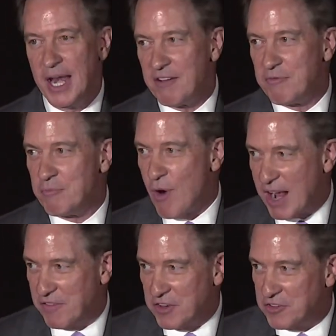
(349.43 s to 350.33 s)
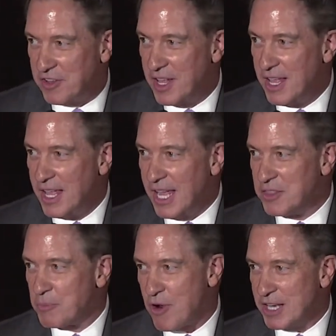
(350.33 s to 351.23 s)
and have breakfast
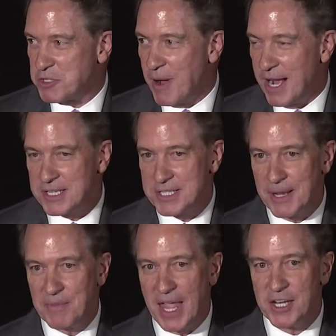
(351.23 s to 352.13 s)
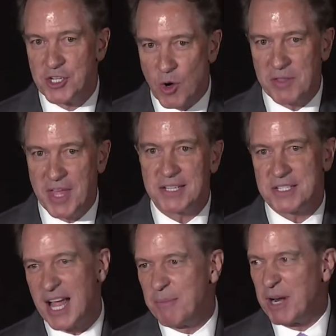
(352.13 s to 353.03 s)
in the press box. And during
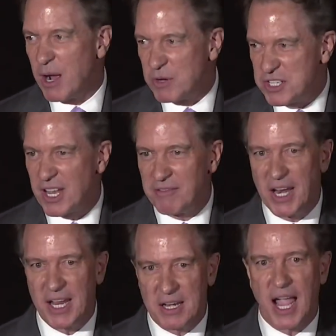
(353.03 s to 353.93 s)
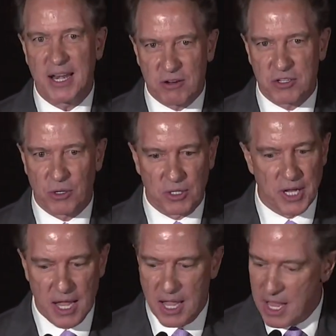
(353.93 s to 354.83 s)
that time, when I was 7, 8, 9 years
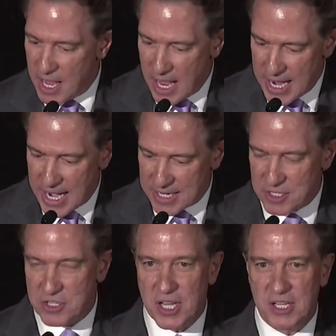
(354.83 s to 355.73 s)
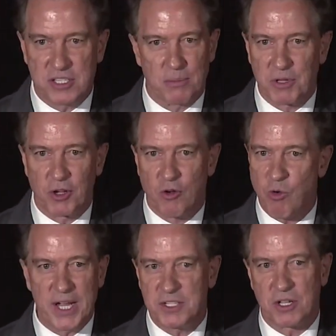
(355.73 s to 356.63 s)
old, I got to see some of the
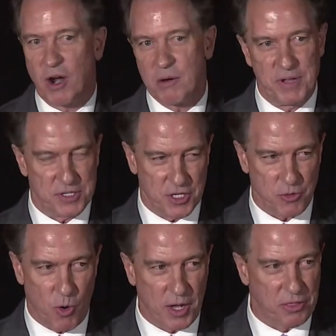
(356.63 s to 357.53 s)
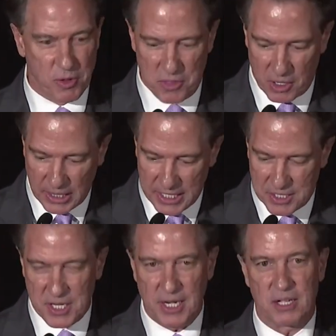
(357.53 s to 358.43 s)
greats in our business walk through there.
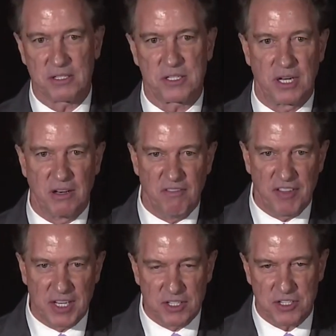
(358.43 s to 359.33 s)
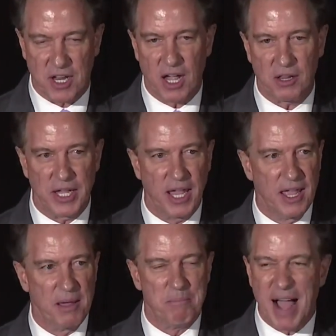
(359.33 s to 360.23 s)
Lindsey Nelson and Vin
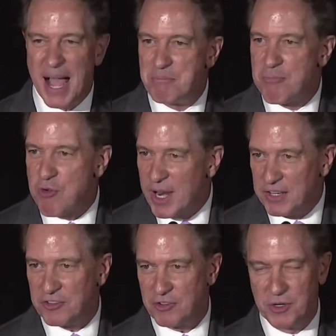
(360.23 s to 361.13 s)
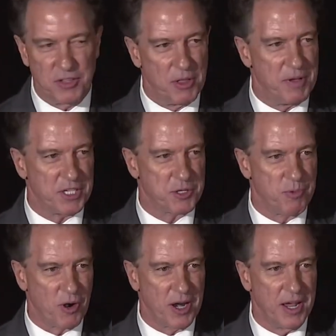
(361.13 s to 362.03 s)
Scully, Bob Prince, who did the
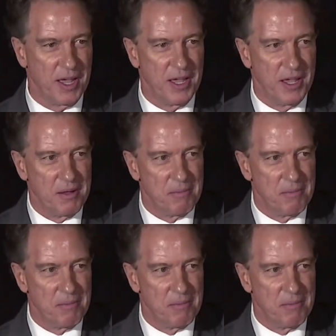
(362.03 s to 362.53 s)
Pittsburgh